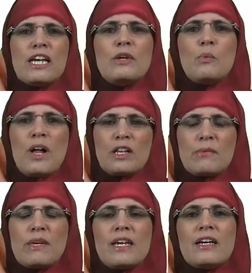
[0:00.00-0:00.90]
and
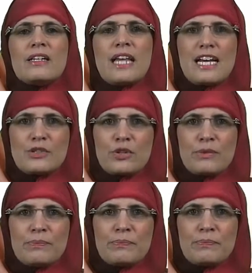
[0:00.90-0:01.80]
welcoming classroom.